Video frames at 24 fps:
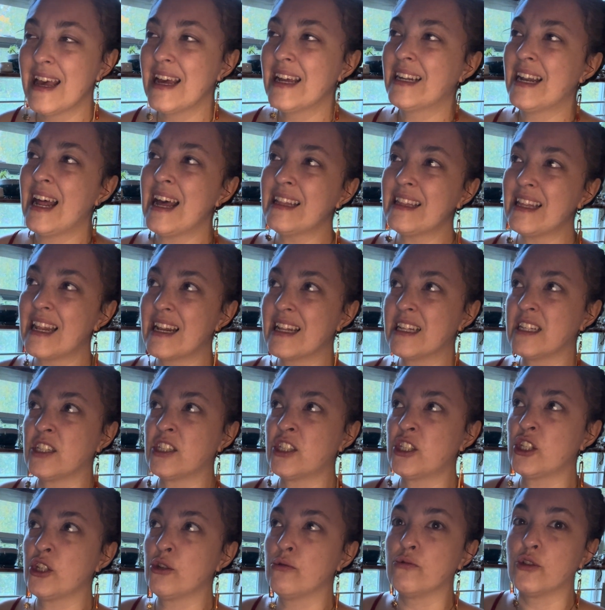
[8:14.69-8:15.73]
Not
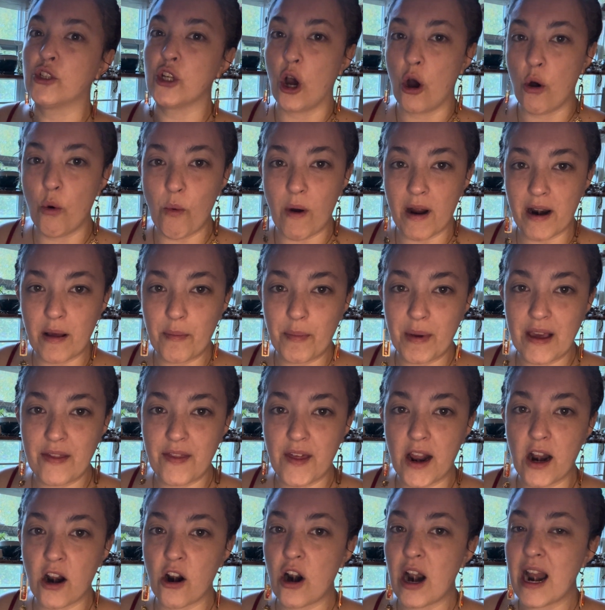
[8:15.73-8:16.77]
that you don't want to be
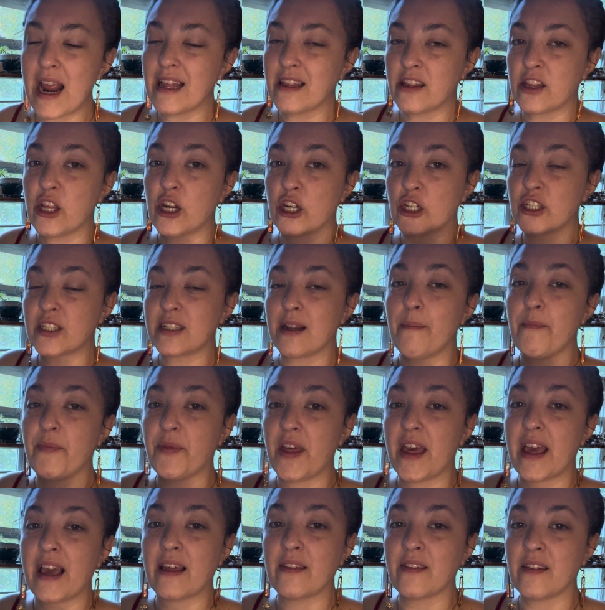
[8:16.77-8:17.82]
there. There's
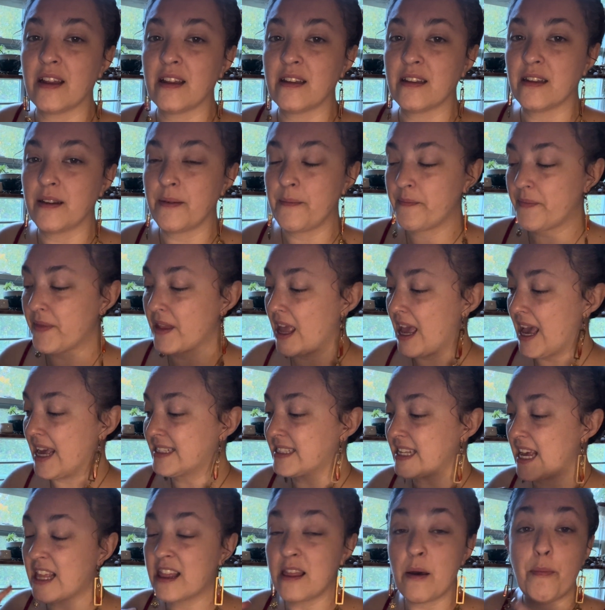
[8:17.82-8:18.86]
something. It's
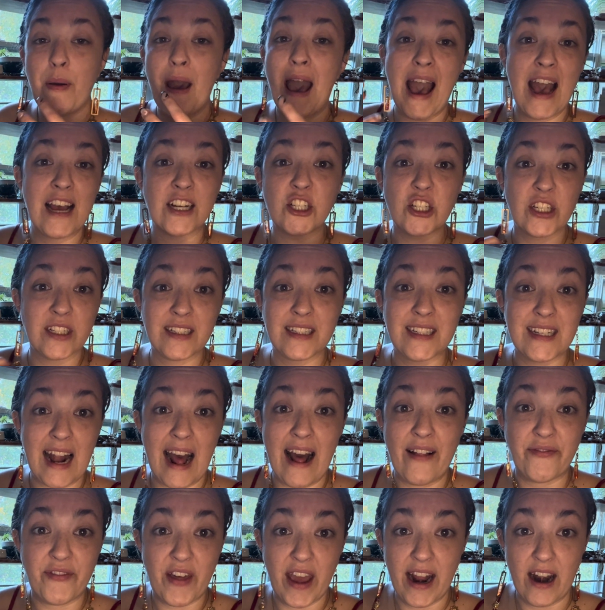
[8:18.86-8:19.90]
like the passion's
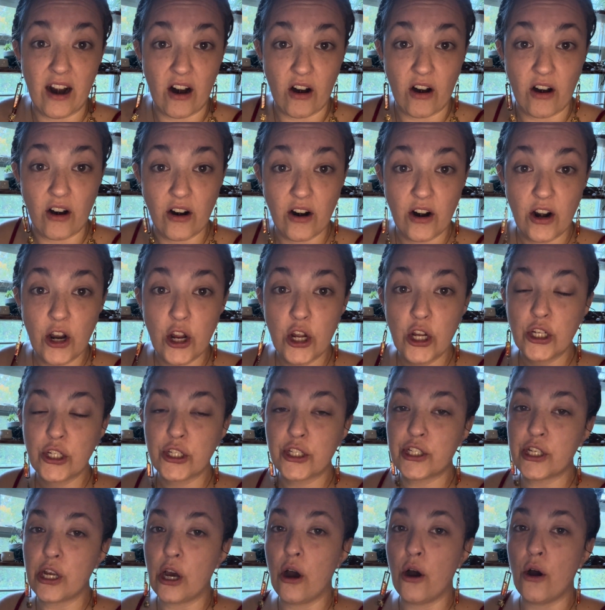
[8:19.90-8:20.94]
not there.
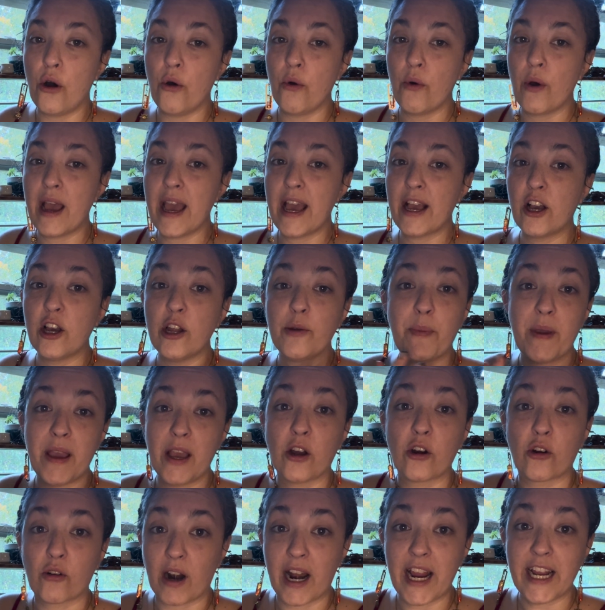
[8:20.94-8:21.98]
So it could be a
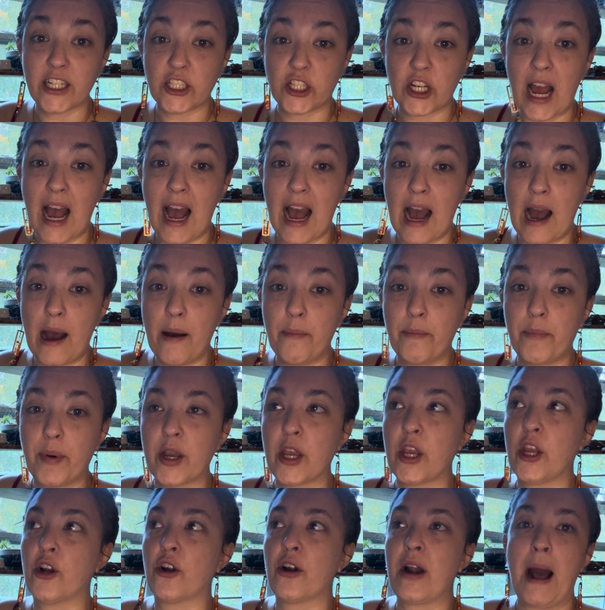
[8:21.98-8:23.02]
great job, but
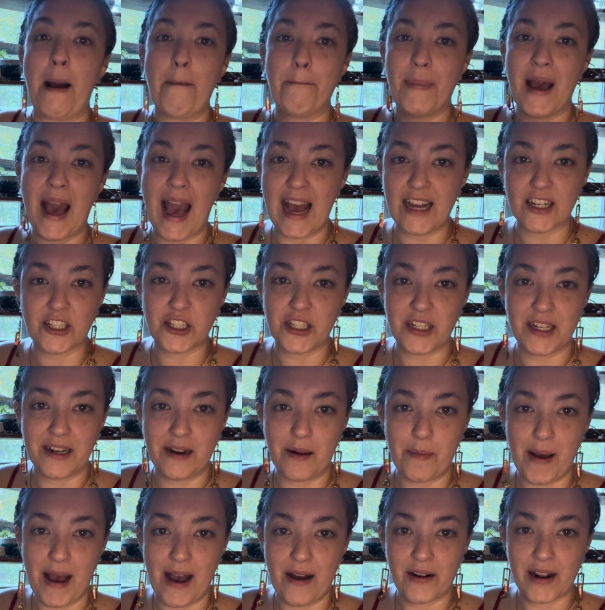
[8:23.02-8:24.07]
you're not passionate
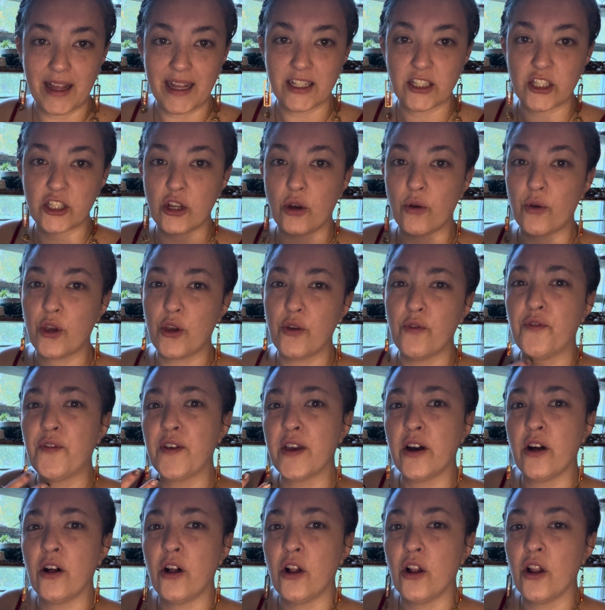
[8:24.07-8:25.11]
about it. So you
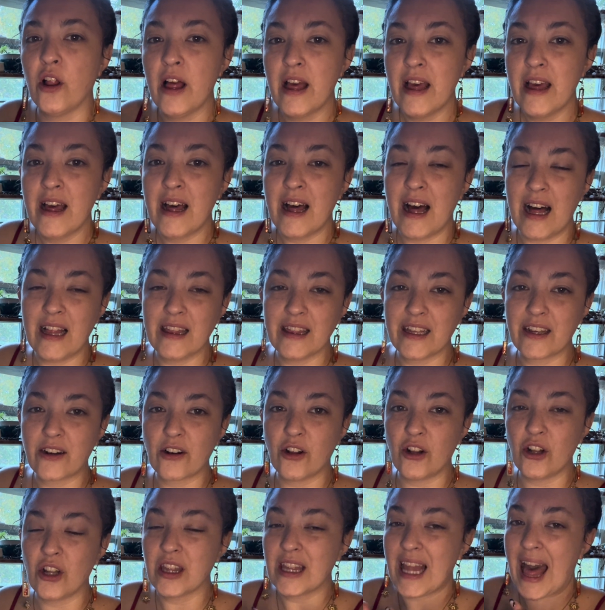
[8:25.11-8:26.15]
feel a
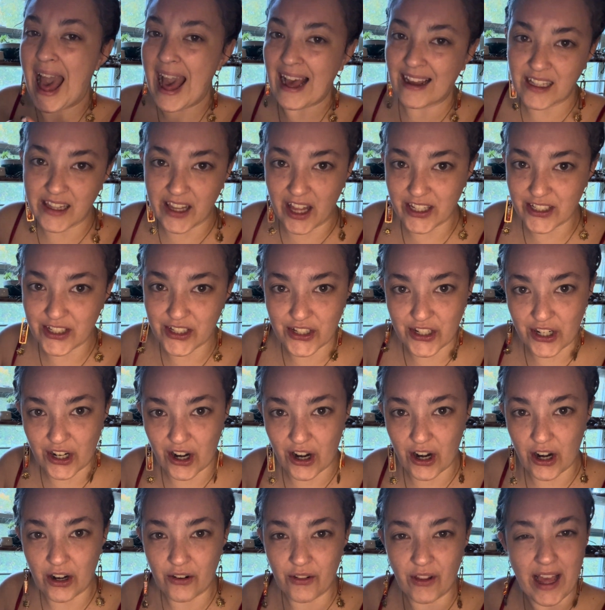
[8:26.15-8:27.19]
little
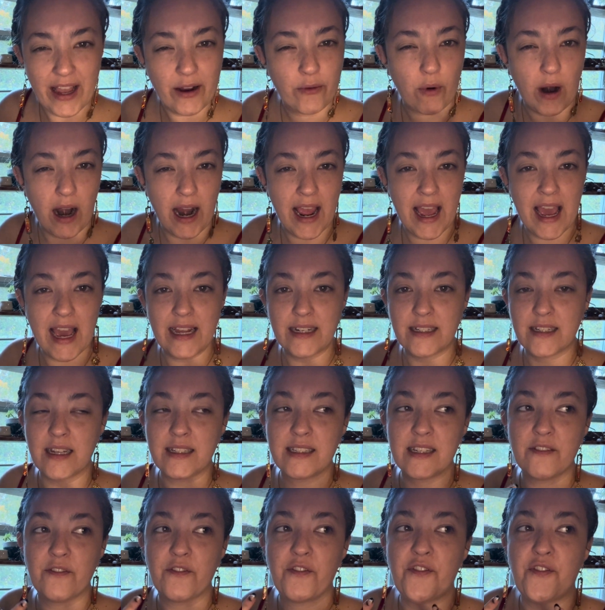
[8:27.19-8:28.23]
lackluster, like, right? It
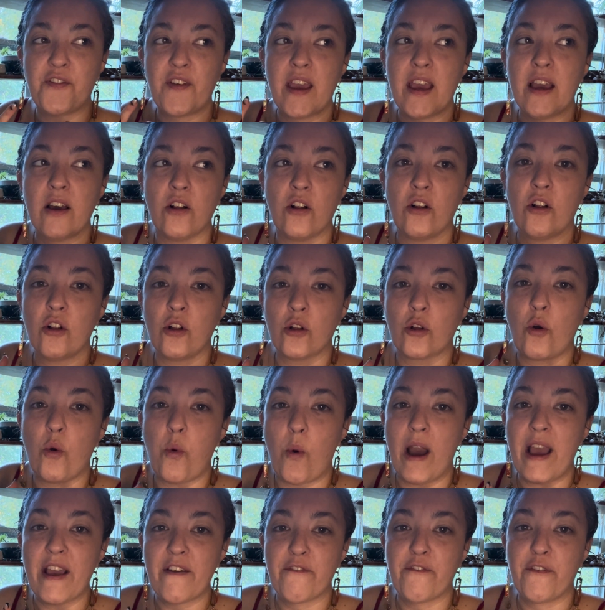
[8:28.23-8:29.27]
doesn't feel
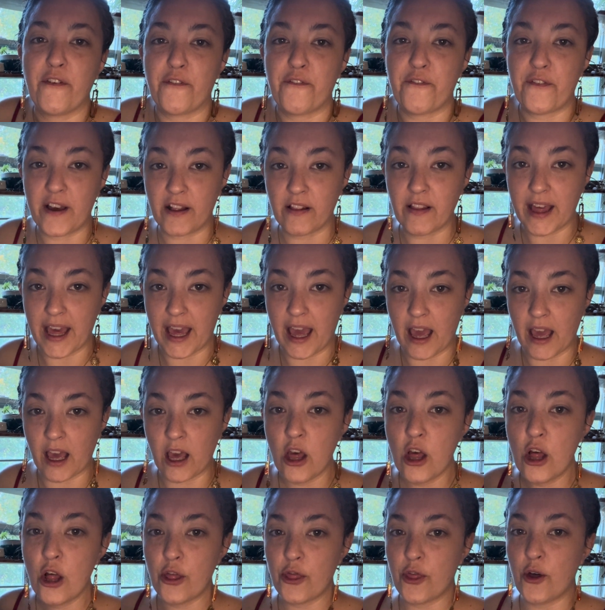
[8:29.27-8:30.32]
quite fulfilling
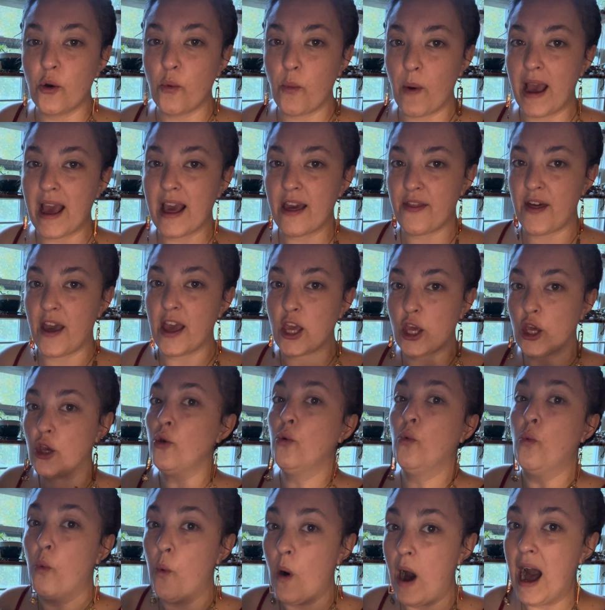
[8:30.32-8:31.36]
the way that you
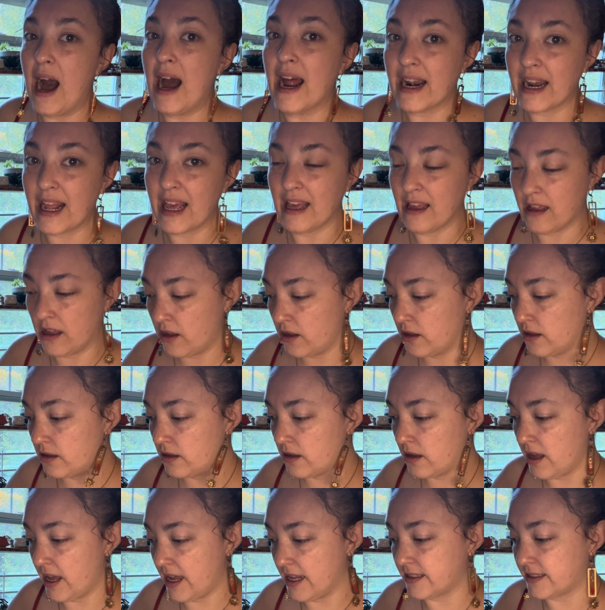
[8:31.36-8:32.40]
want
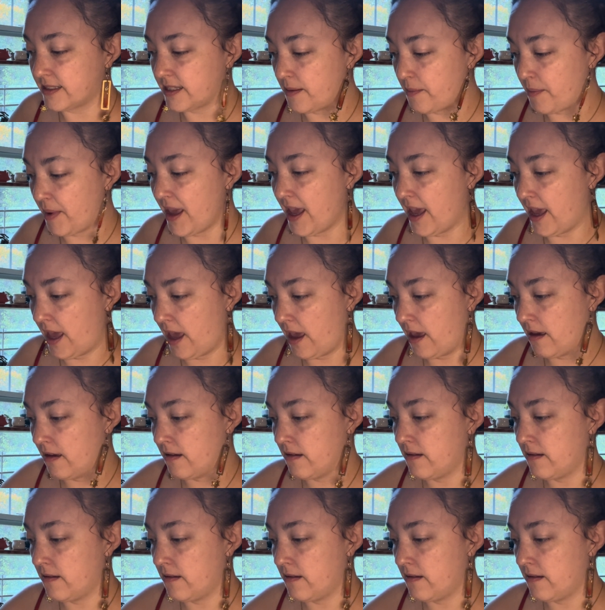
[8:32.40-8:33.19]
it to be.